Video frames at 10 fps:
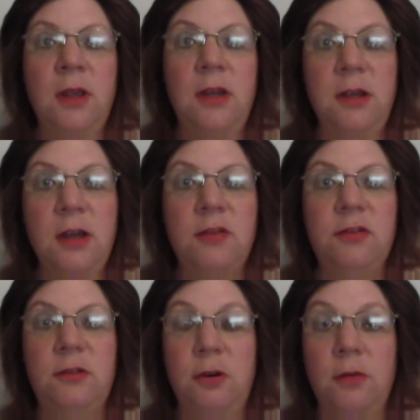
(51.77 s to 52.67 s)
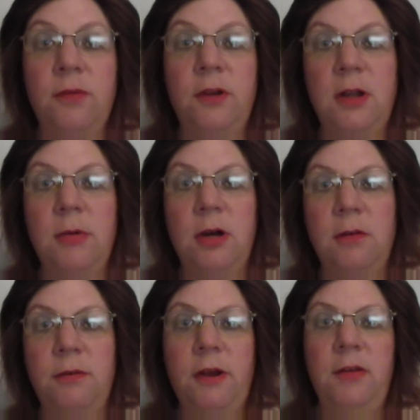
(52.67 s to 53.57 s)
And yes, don't forget about our
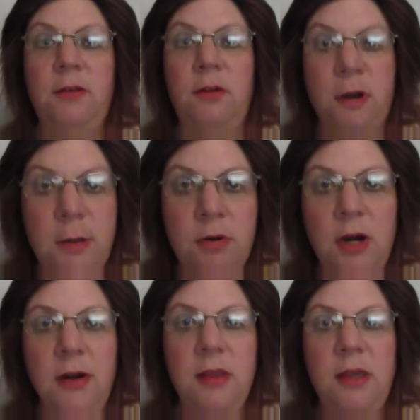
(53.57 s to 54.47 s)
friends, the Green Party.